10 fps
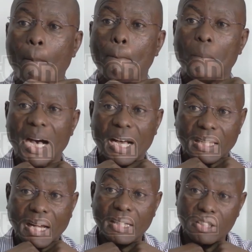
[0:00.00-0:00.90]

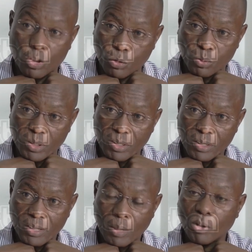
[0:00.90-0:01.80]
my attitude
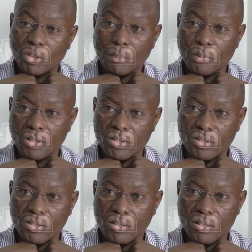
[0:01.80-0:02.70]
about the
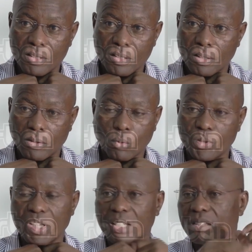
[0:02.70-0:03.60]
police
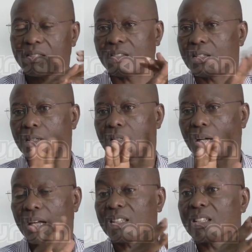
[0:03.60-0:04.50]
was at,
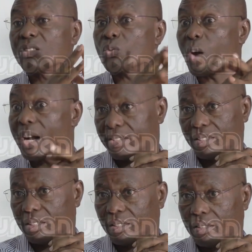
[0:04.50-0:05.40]
at its
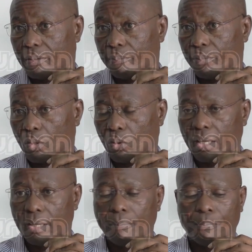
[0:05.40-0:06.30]
worst,
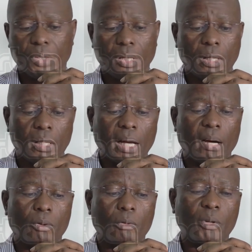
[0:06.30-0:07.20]
okay?
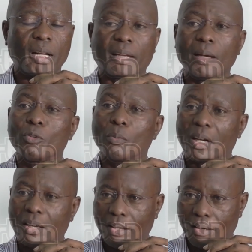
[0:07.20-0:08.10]
Now, when I came to
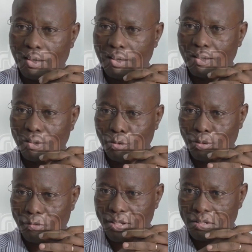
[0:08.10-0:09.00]
Makerere
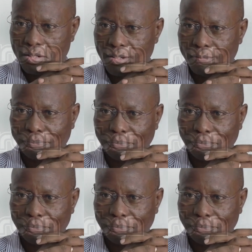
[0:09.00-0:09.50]
University,